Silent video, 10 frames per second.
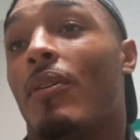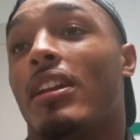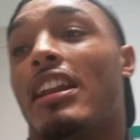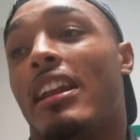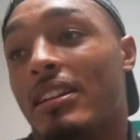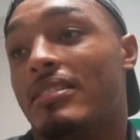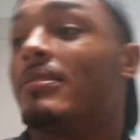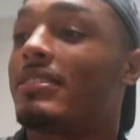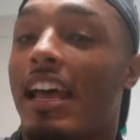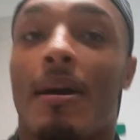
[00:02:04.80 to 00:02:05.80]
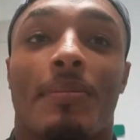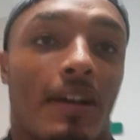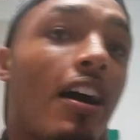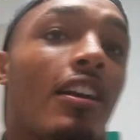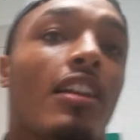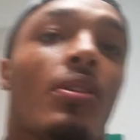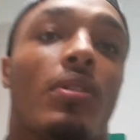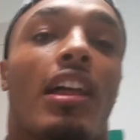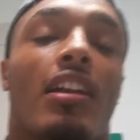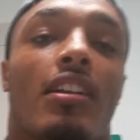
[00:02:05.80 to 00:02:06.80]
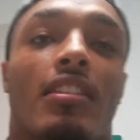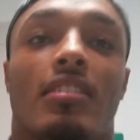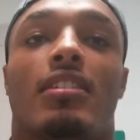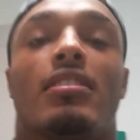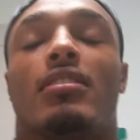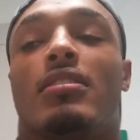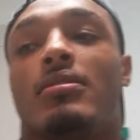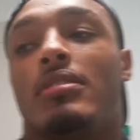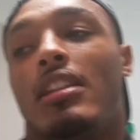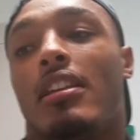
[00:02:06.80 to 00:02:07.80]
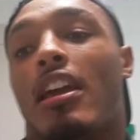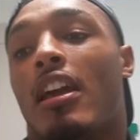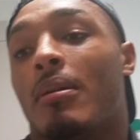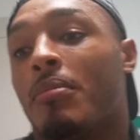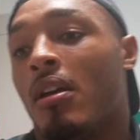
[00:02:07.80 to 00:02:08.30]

one, and then Sapp caught Wait. another one later in the in the in the game.